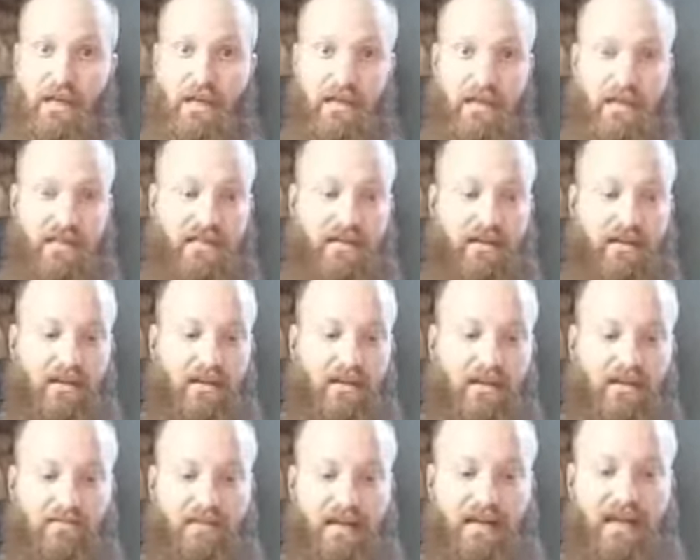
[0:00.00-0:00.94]
The
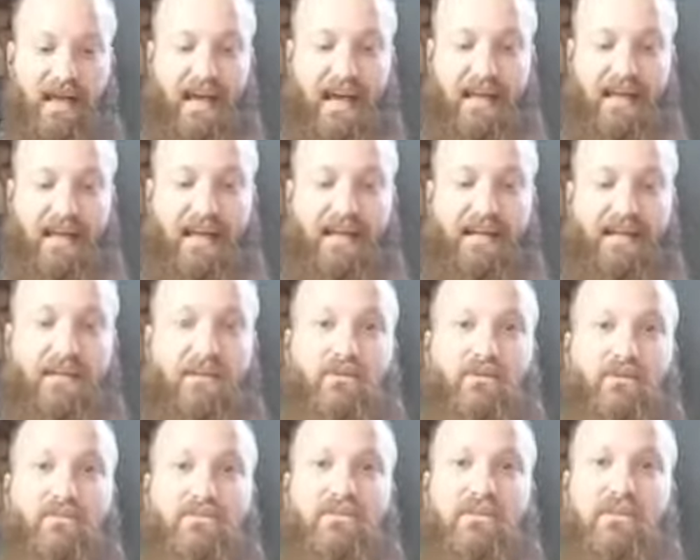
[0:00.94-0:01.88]
big headliner
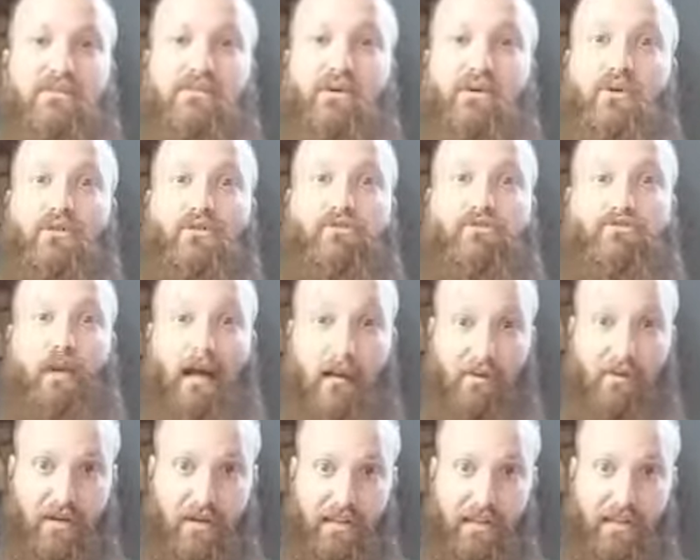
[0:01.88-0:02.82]
was, of course, Robert
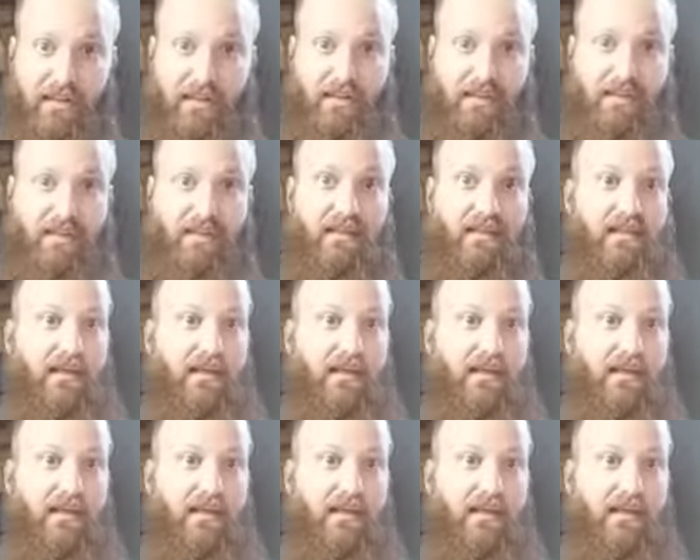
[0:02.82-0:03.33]
Englund.